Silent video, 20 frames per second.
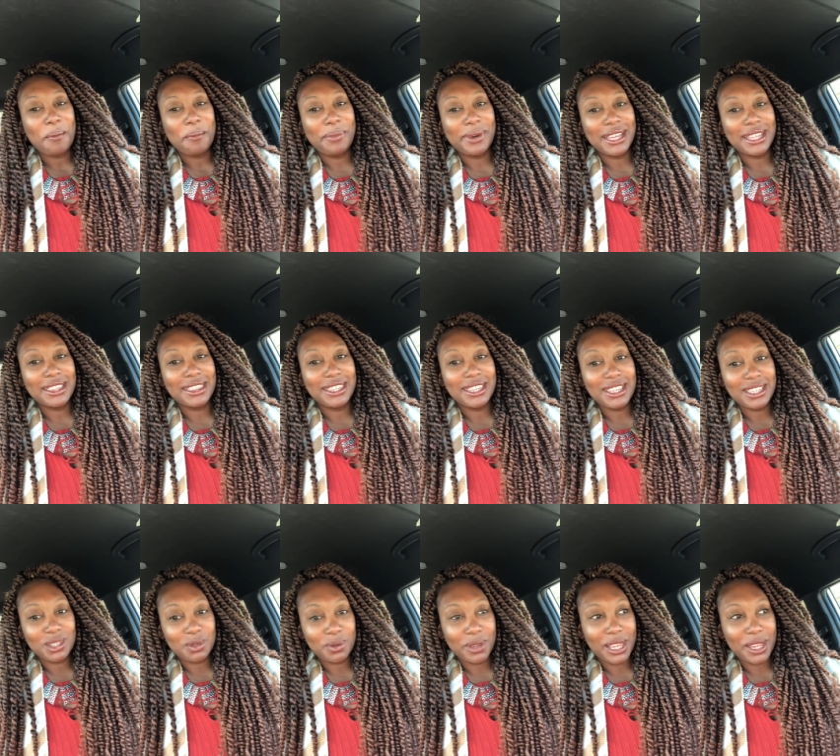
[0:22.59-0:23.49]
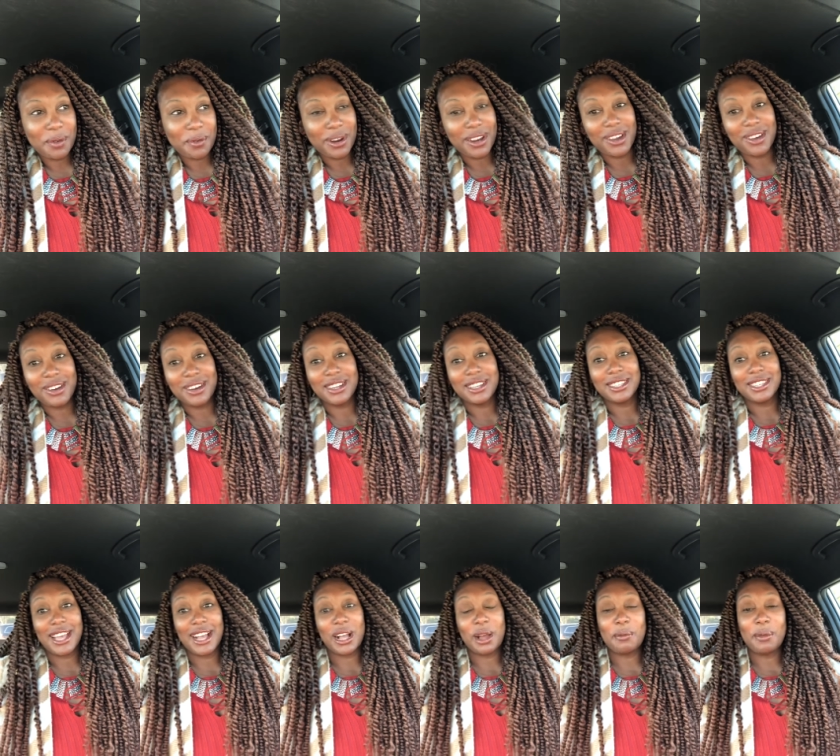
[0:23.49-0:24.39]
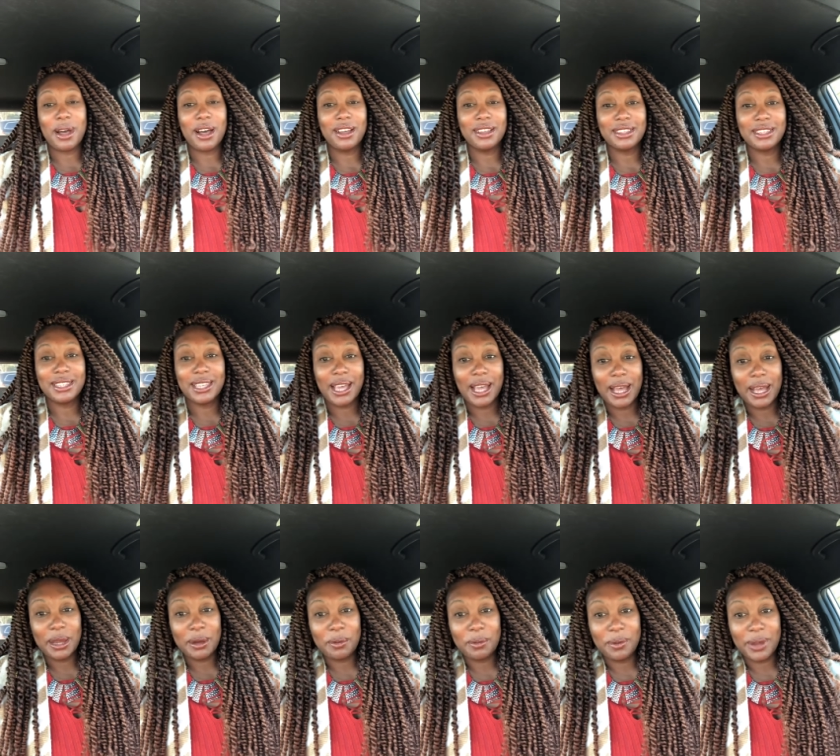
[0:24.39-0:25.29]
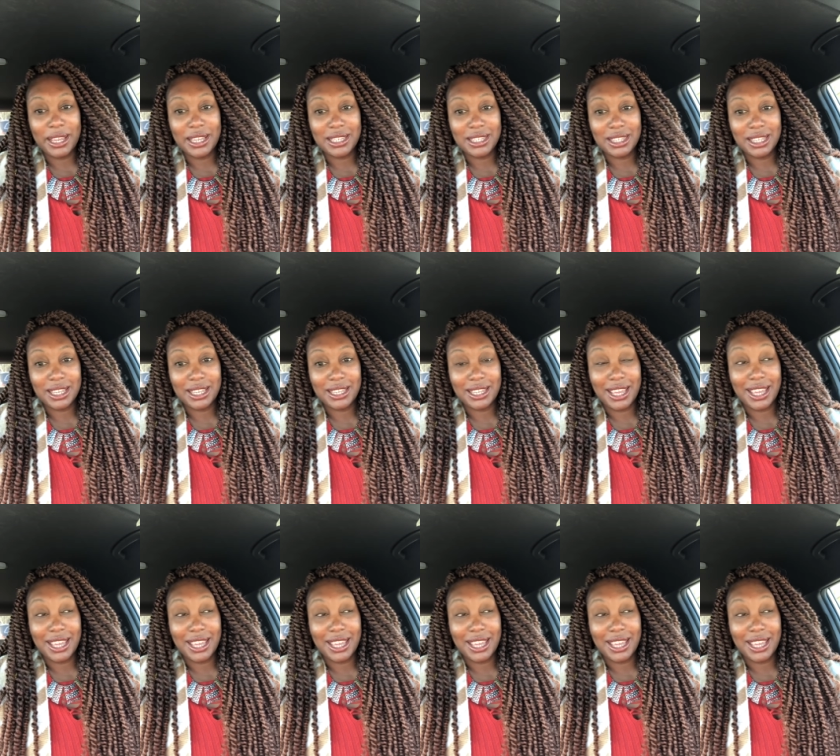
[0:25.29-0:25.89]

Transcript: But this week we're going to talk about time wasting